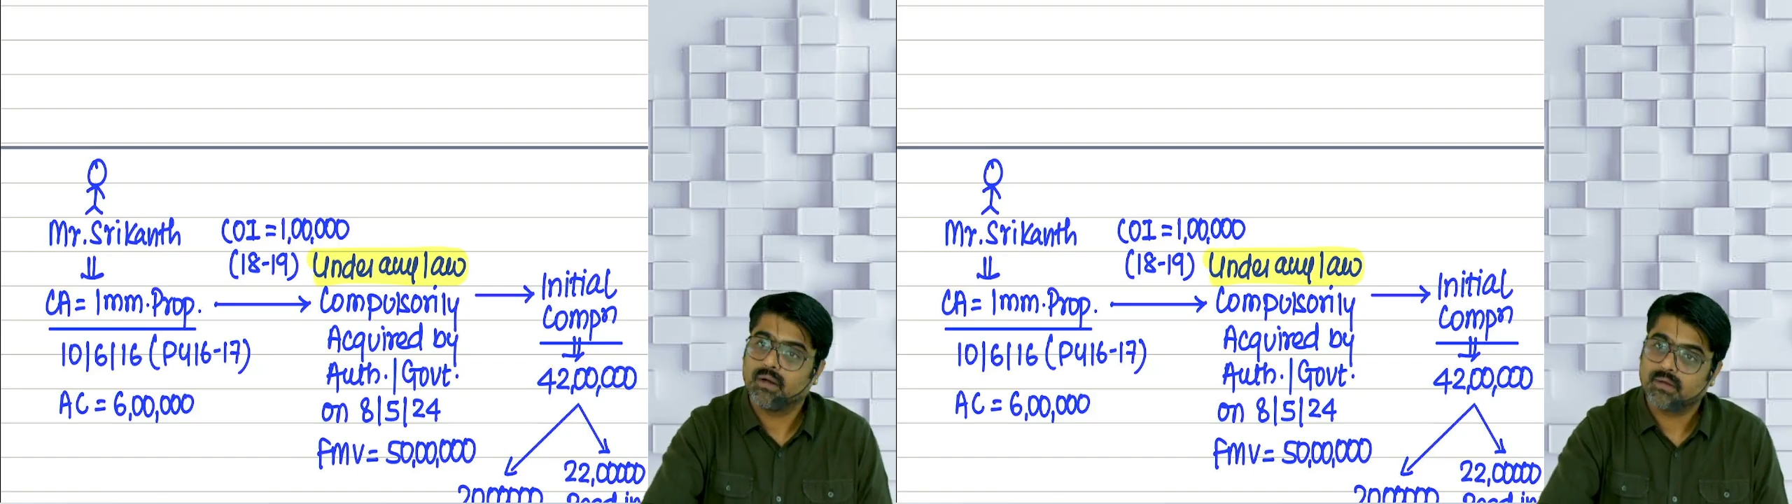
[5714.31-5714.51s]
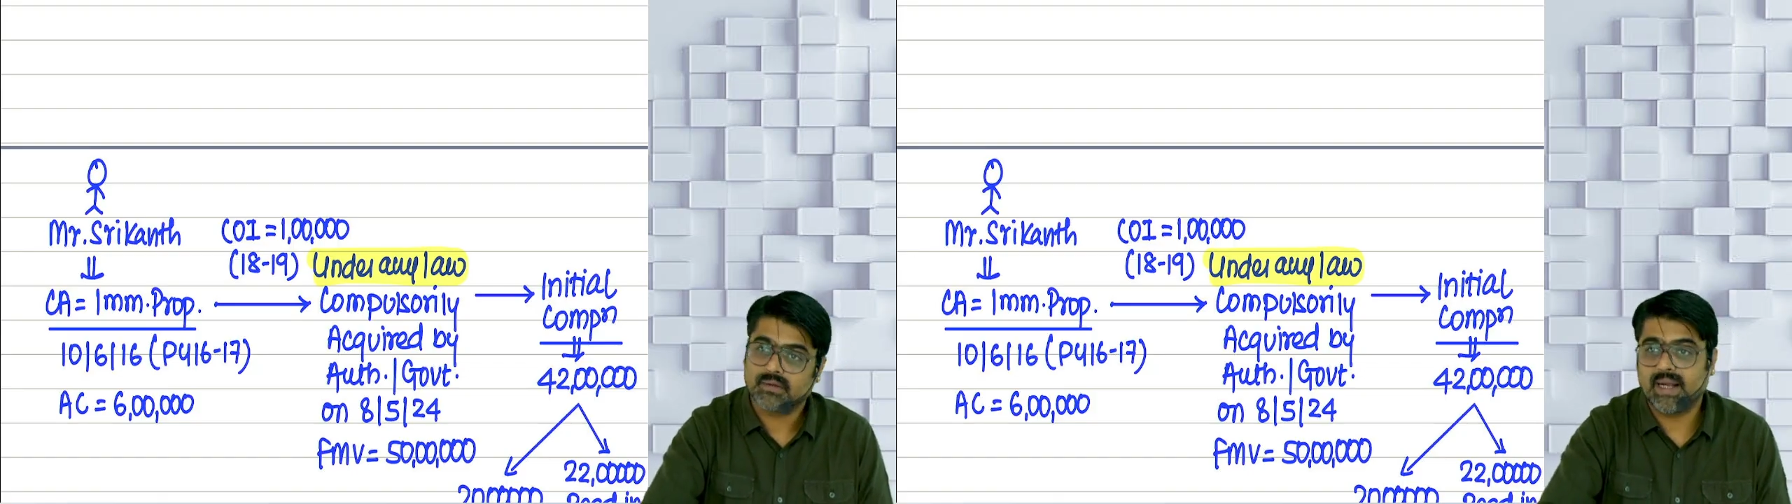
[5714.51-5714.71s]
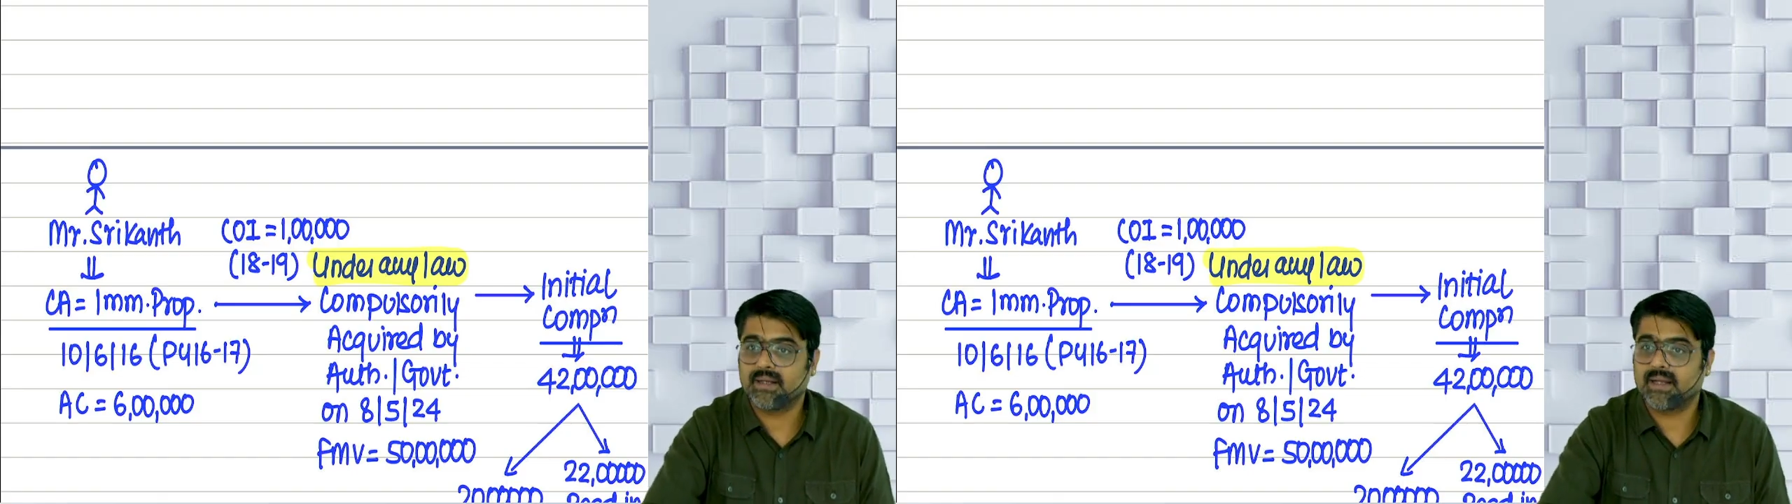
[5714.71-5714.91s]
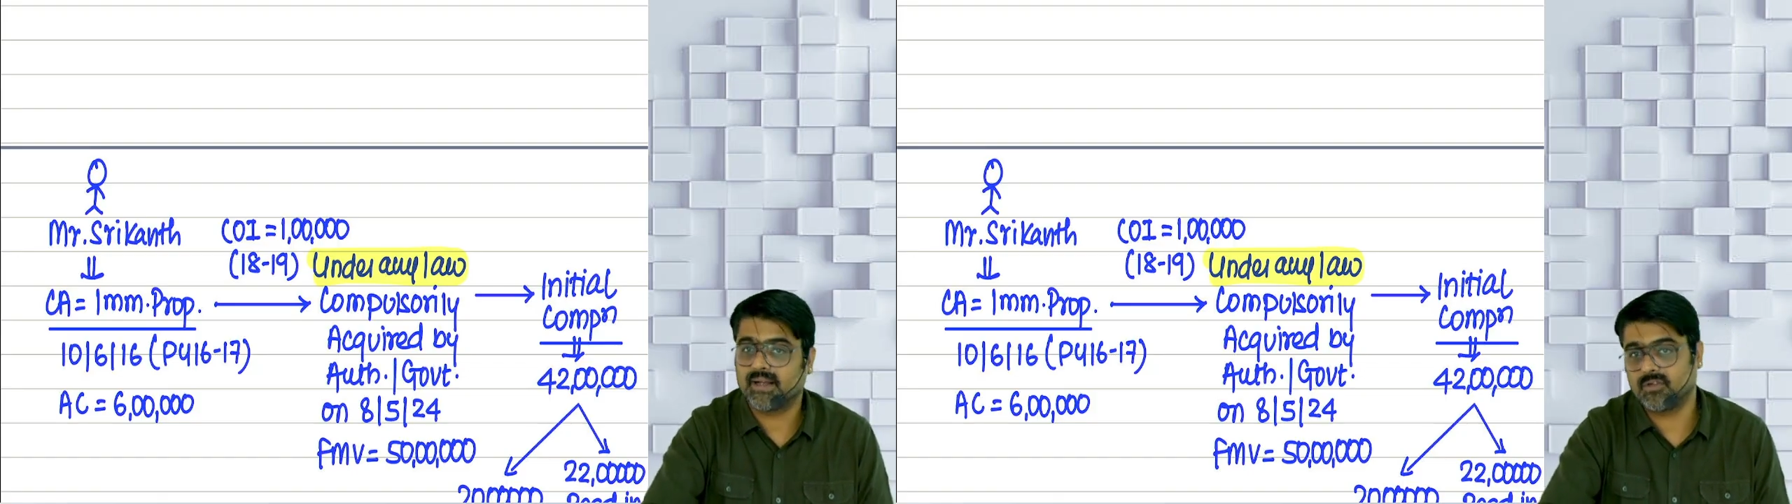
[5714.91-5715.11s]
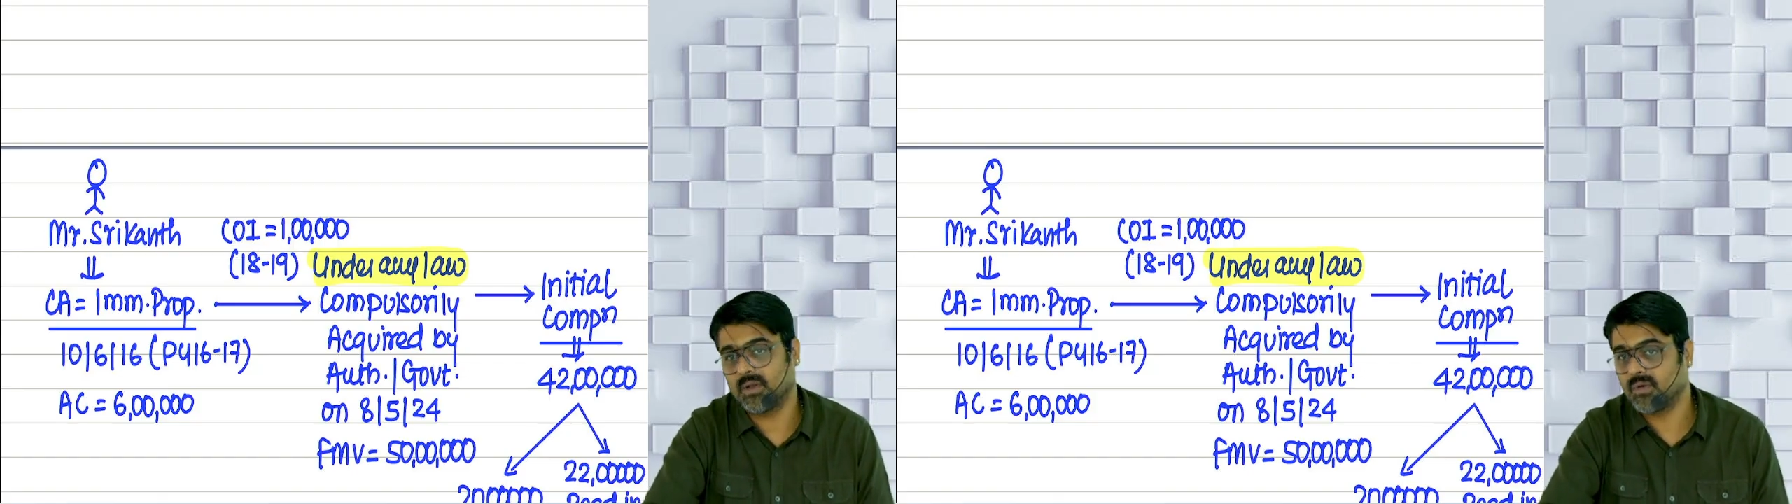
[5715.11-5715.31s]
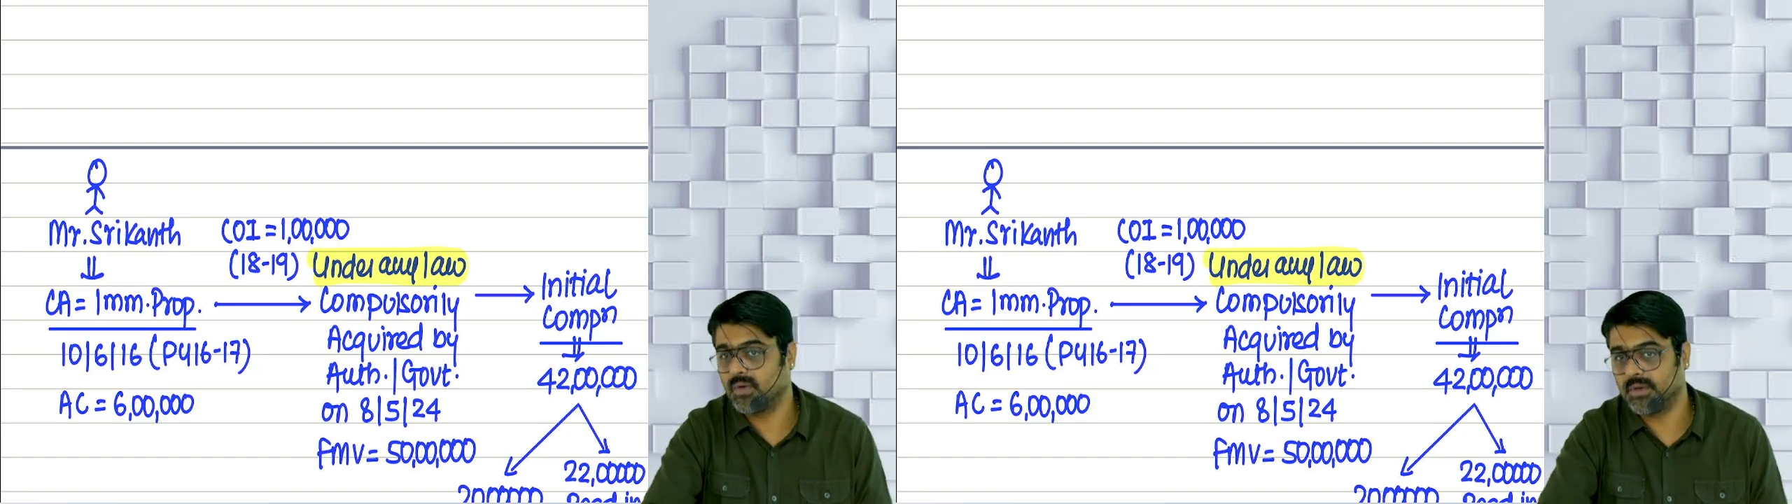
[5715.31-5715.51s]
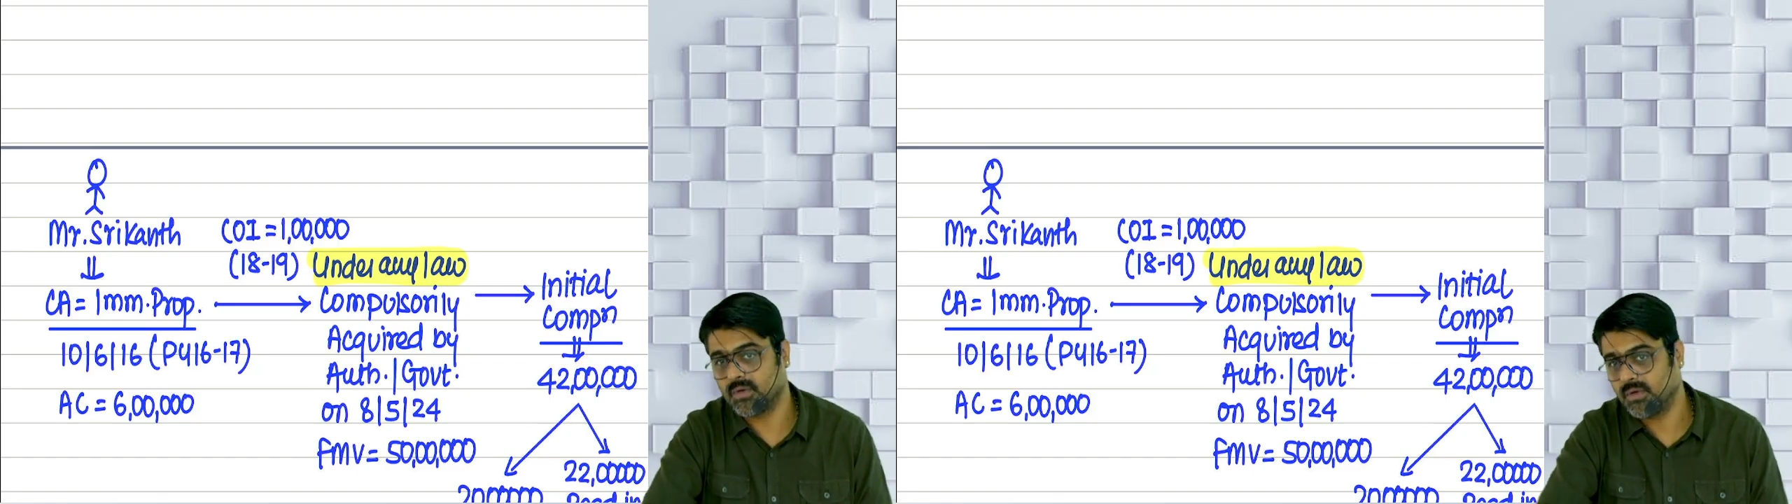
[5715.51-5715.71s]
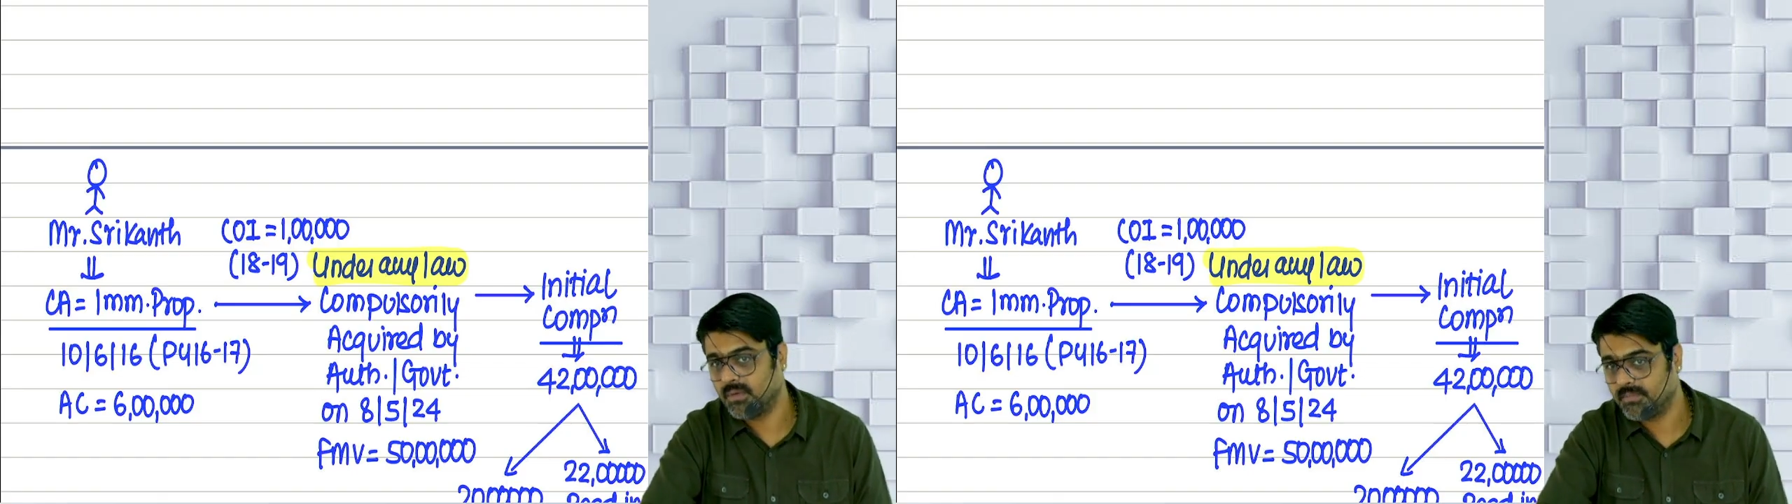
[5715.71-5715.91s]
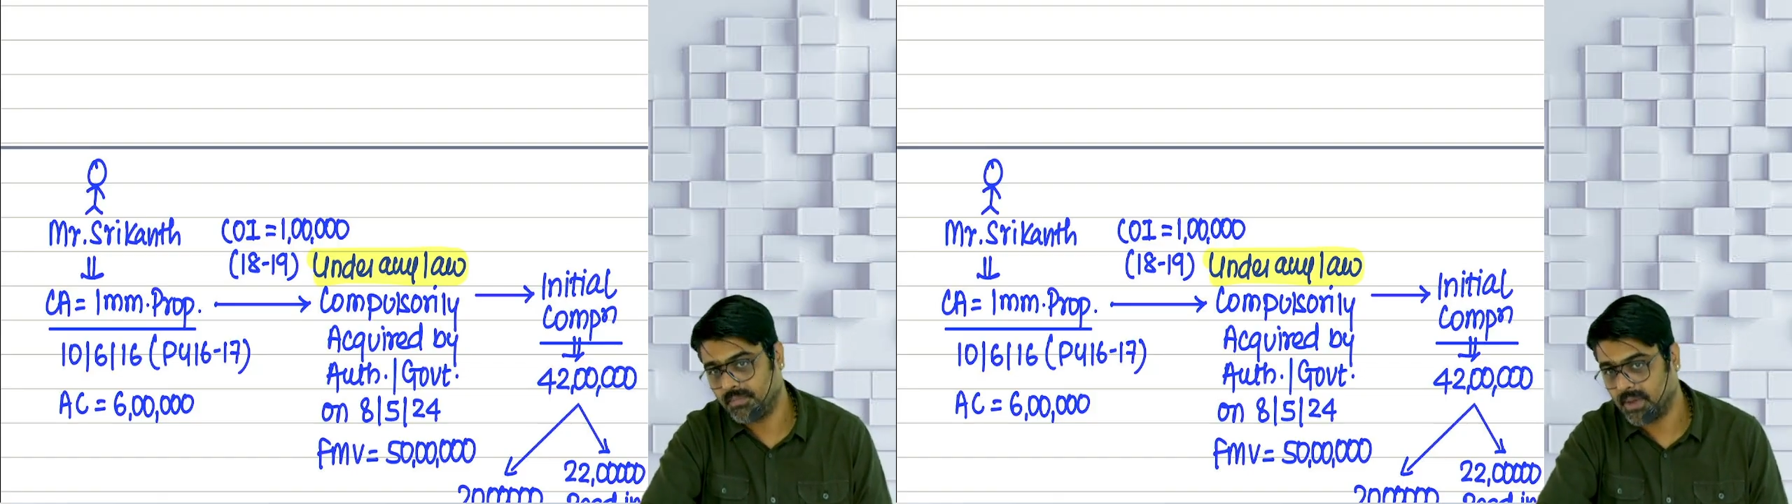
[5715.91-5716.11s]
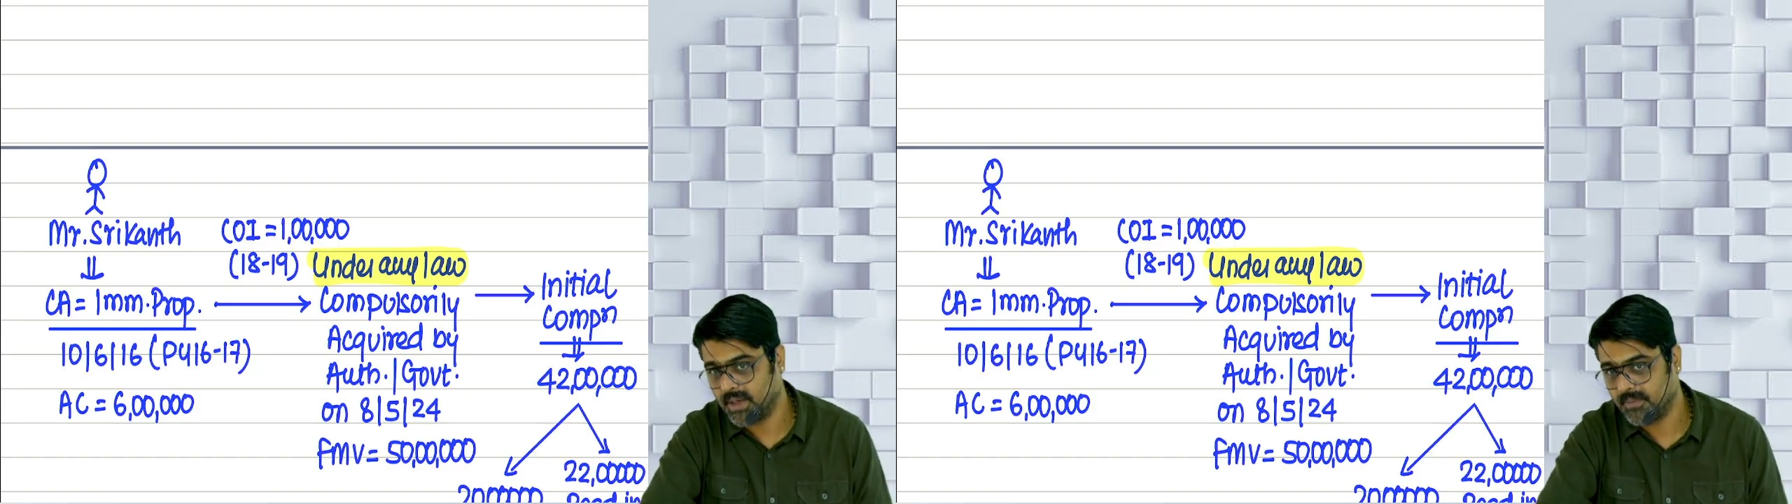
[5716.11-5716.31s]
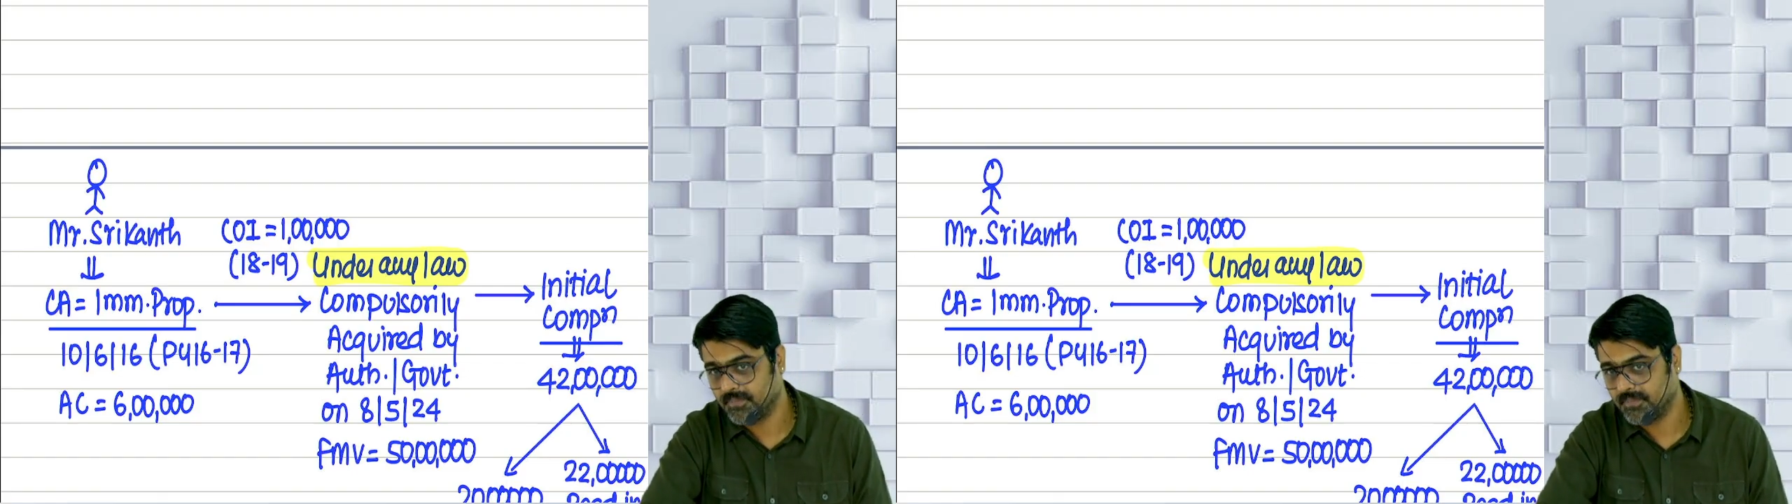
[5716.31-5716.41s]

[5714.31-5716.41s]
that tax you are going to pay.